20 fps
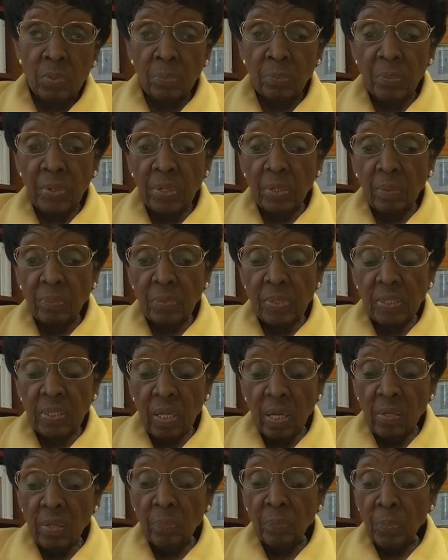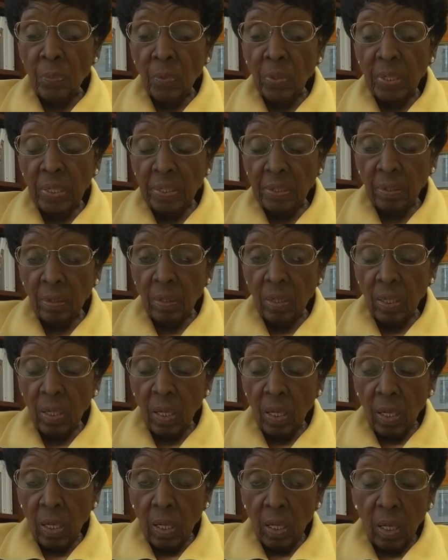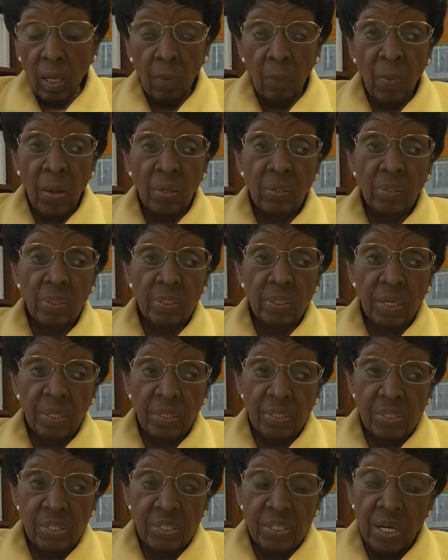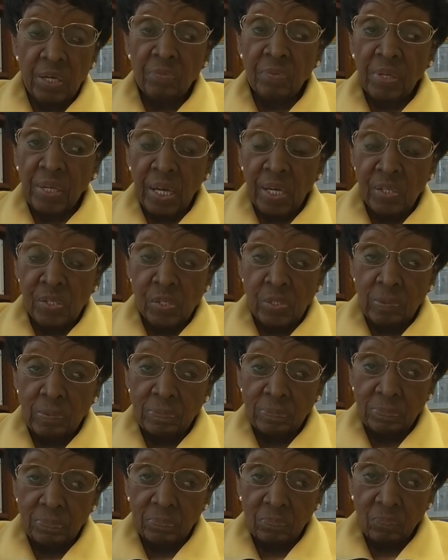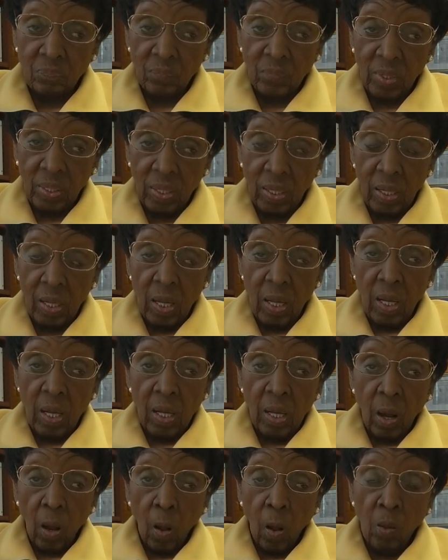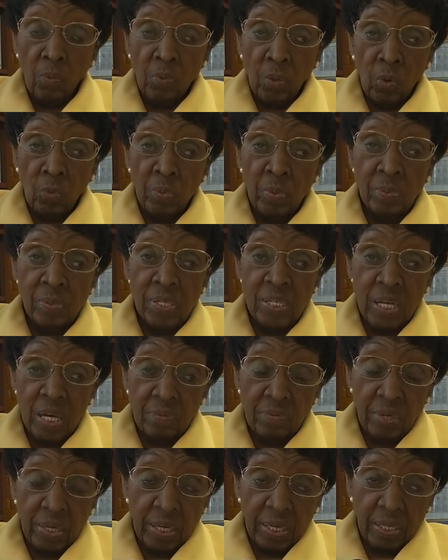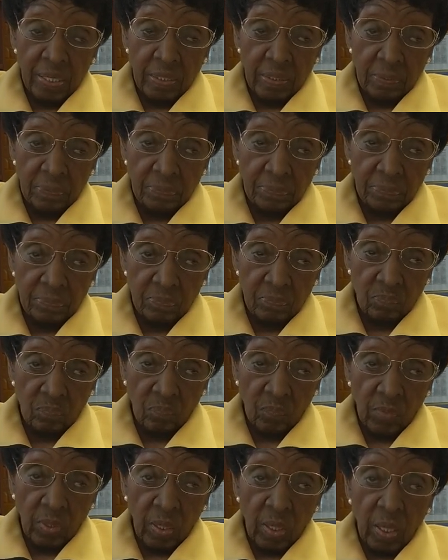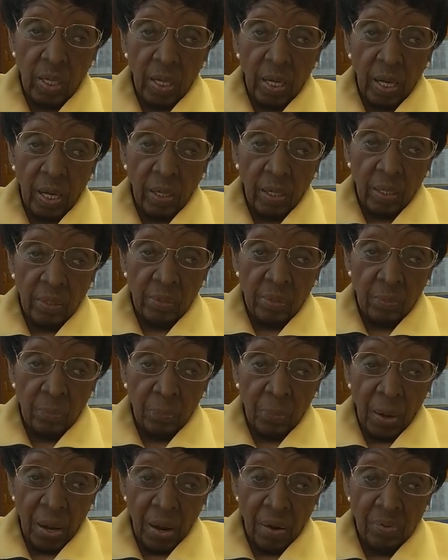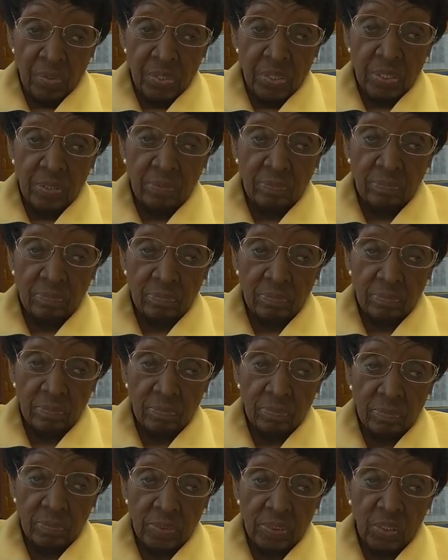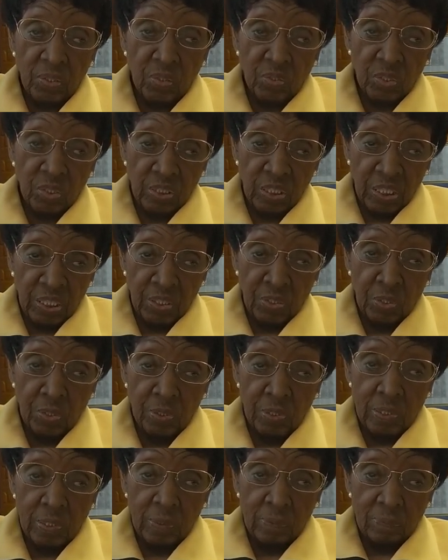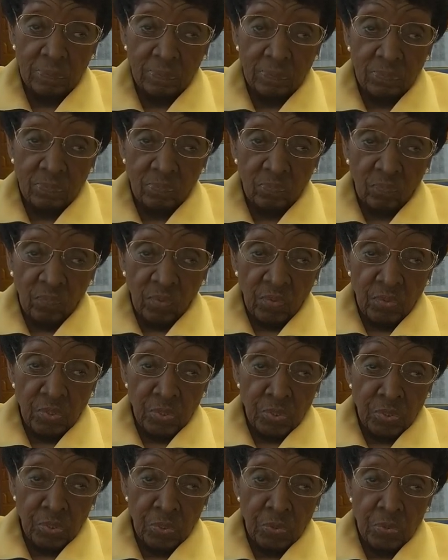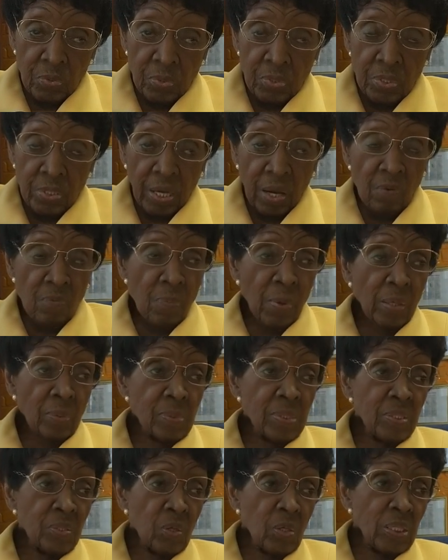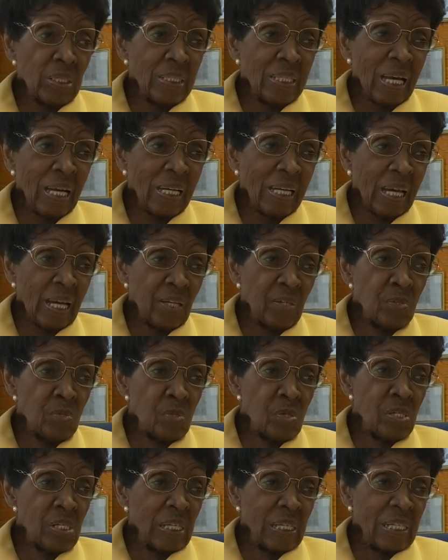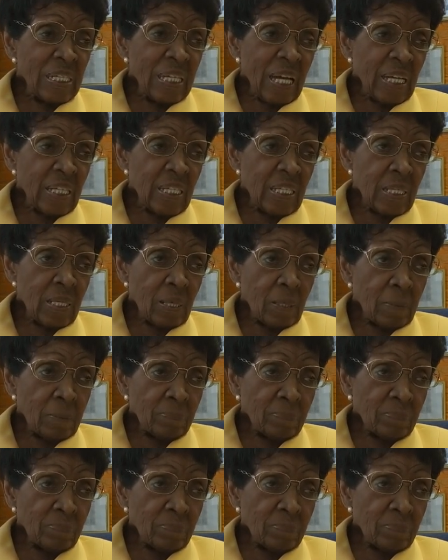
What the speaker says: going to bring up this other point here about segregation. Although we were segregated, the parents, the teachers, the students, everybody was sort of dedicated to success.